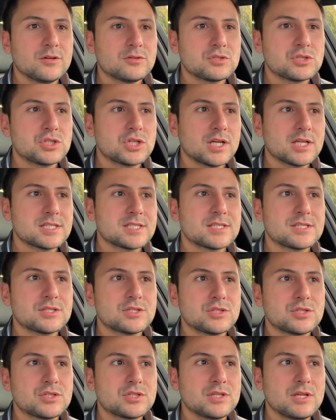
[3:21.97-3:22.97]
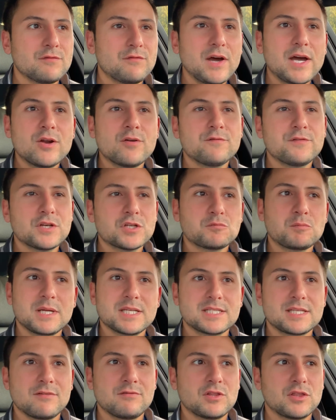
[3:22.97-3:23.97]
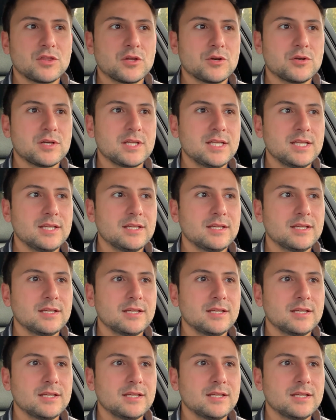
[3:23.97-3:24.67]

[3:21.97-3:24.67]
Just if I don't finish by 7:30,